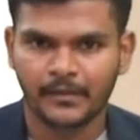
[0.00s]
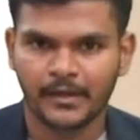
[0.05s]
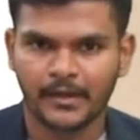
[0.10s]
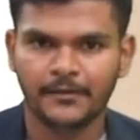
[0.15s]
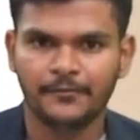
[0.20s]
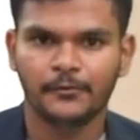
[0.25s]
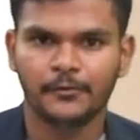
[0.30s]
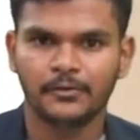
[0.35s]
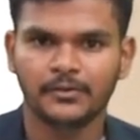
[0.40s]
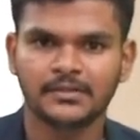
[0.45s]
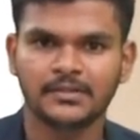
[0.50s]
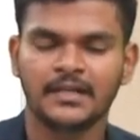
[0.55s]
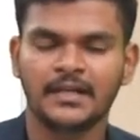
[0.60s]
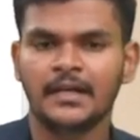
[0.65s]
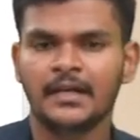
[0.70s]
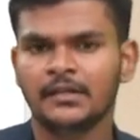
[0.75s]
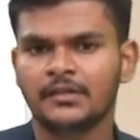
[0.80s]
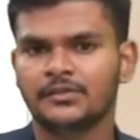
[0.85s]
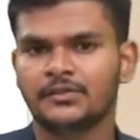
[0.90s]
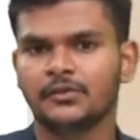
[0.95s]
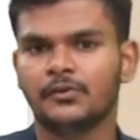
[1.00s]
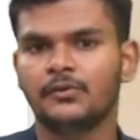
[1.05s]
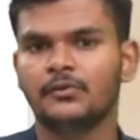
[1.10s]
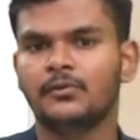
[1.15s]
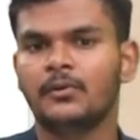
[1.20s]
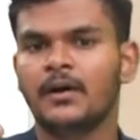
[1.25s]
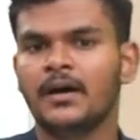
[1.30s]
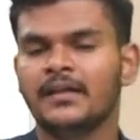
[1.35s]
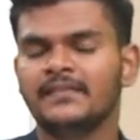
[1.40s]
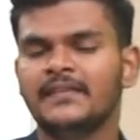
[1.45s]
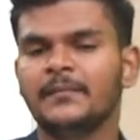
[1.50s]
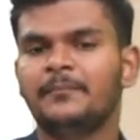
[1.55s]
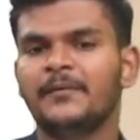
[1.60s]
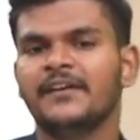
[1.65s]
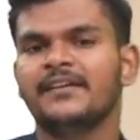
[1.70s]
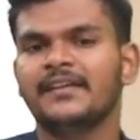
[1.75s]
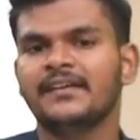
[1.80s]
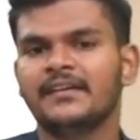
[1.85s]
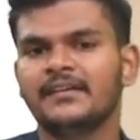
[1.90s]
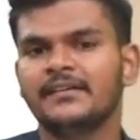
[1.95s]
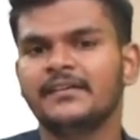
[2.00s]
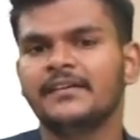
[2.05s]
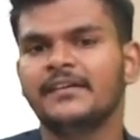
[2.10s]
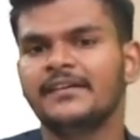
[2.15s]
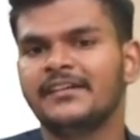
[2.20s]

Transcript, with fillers: Okay, folks? So the particular